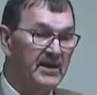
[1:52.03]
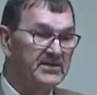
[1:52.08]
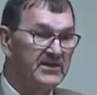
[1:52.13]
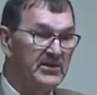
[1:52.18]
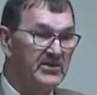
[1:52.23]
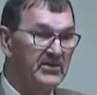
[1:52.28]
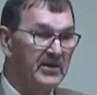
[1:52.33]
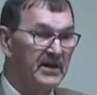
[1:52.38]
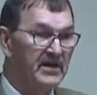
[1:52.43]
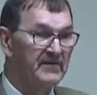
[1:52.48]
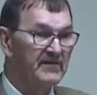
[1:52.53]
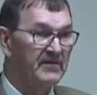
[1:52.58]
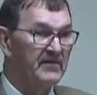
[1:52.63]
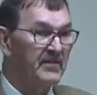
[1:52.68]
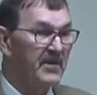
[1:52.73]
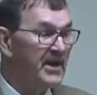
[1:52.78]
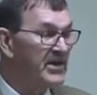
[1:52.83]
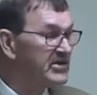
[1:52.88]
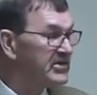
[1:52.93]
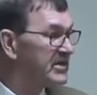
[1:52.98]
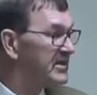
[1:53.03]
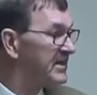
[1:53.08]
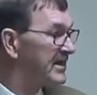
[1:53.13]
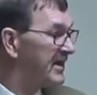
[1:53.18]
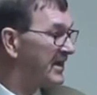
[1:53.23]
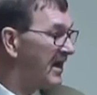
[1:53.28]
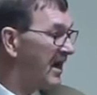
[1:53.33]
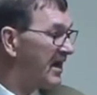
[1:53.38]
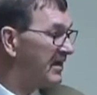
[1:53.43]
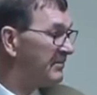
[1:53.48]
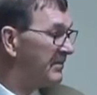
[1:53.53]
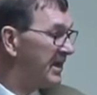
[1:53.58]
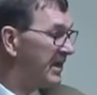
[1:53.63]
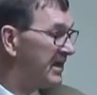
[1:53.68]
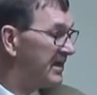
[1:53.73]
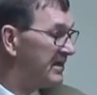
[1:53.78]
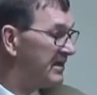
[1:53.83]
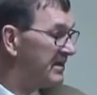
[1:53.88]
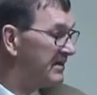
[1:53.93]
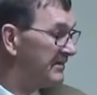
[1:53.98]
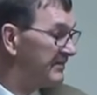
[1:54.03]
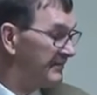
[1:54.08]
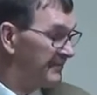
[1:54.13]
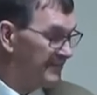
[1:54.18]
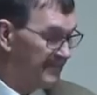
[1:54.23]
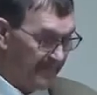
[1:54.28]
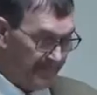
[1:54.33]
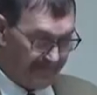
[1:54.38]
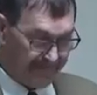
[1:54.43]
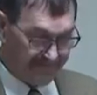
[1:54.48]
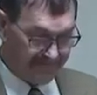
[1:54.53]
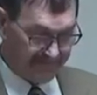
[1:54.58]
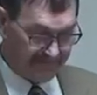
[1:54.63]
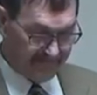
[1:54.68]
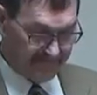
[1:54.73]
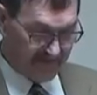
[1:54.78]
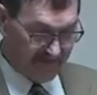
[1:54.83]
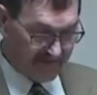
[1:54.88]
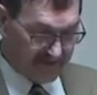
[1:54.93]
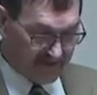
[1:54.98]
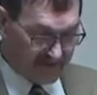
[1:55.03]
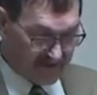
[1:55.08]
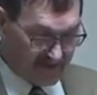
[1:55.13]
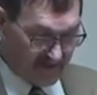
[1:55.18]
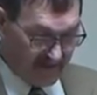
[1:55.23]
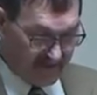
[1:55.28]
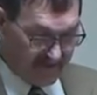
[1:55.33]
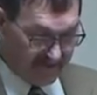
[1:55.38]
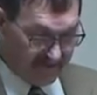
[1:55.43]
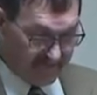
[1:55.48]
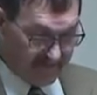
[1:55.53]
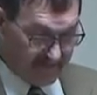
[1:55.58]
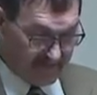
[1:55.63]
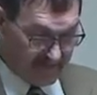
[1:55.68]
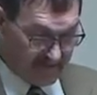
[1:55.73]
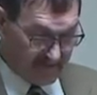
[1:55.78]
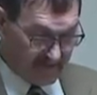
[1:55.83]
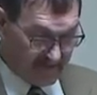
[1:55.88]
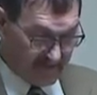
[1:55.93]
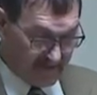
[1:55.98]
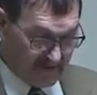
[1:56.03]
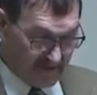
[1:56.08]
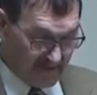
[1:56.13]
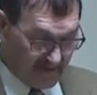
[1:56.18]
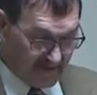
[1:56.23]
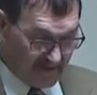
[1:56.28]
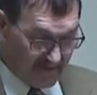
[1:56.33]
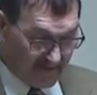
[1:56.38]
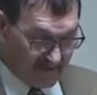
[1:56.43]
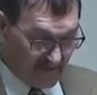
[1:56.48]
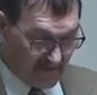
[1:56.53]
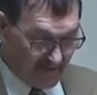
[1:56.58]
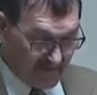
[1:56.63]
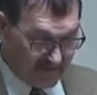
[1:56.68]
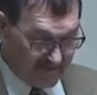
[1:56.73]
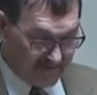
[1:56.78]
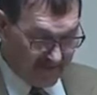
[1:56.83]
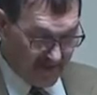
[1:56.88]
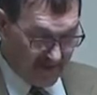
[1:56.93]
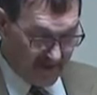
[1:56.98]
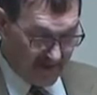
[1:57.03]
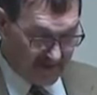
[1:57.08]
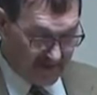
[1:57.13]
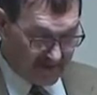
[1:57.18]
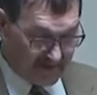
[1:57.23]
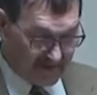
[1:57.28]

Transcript: the transformation that God made in his life through the Word of God.